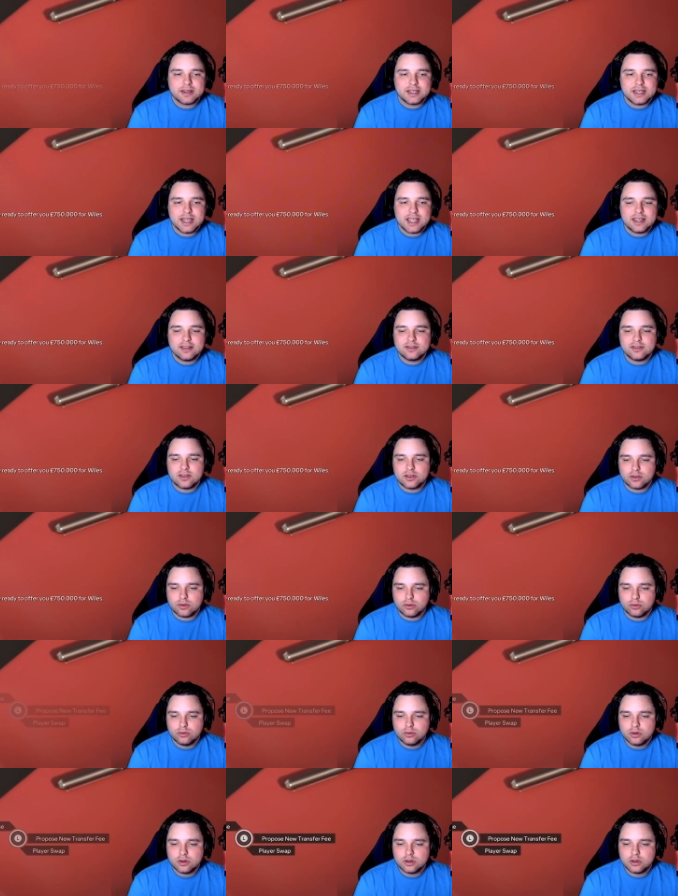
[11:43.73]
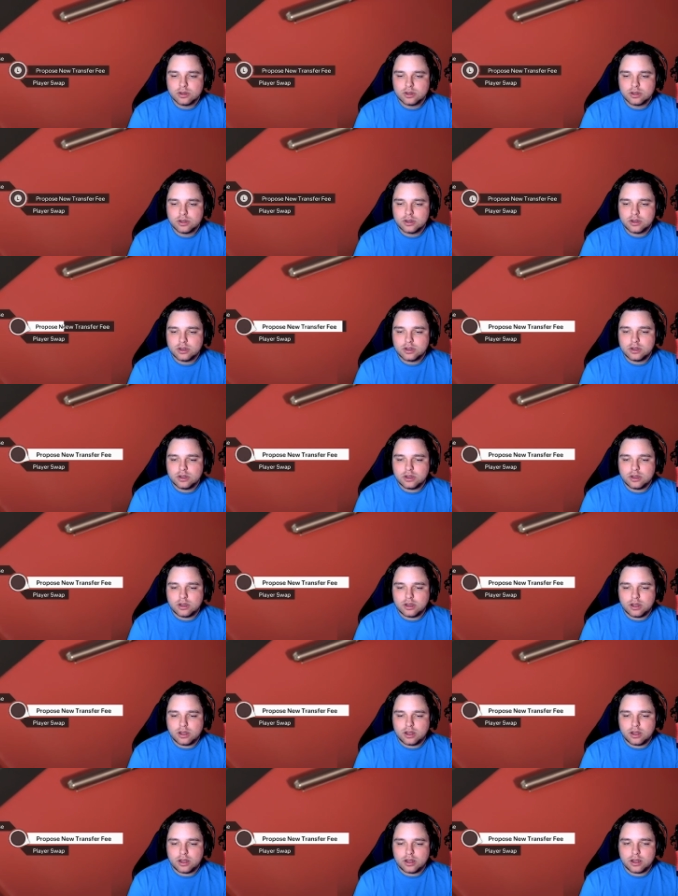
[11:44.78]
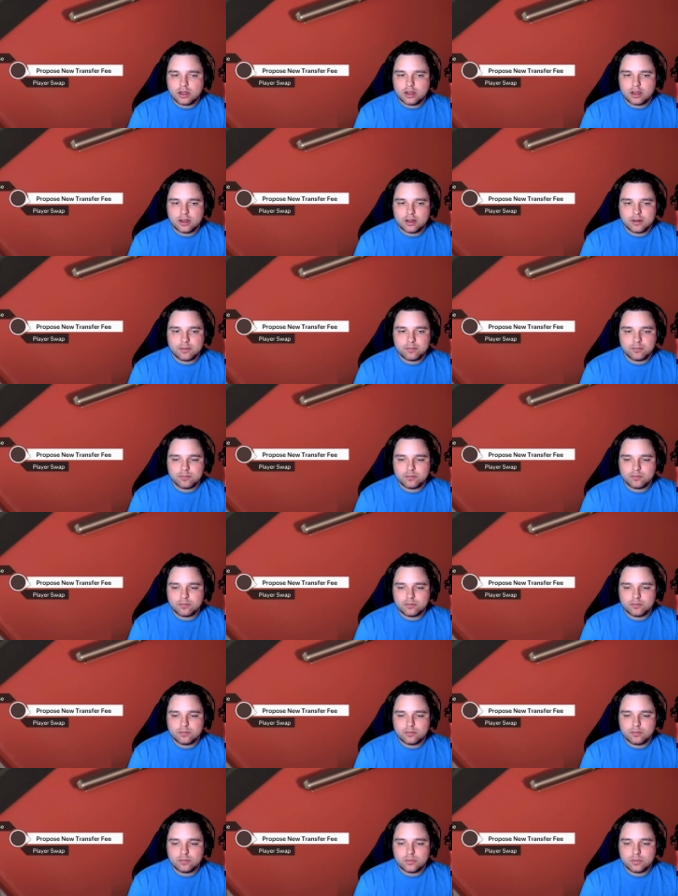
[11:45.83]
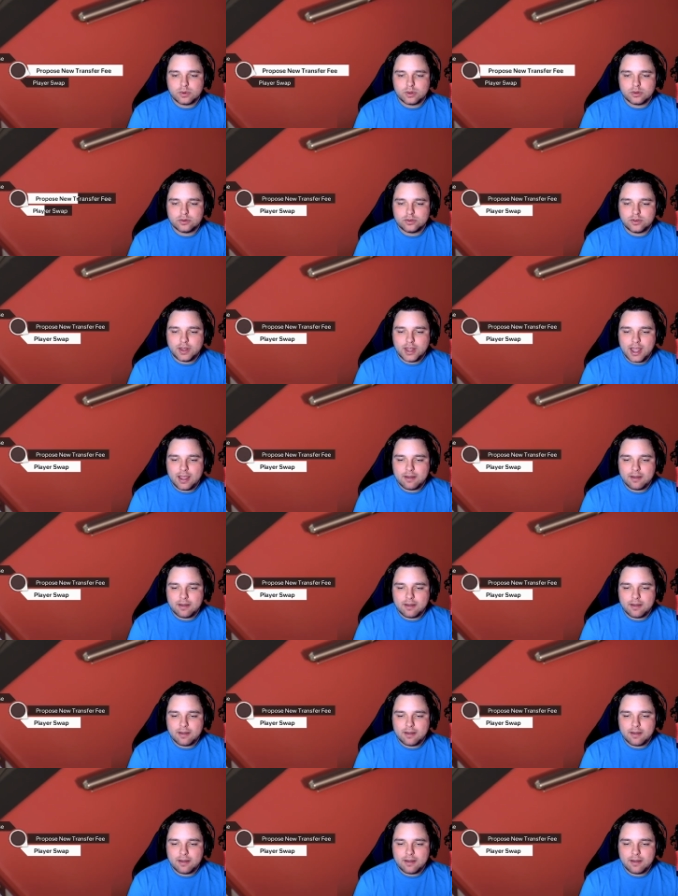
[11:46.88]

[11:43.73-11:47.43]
need to. Do they have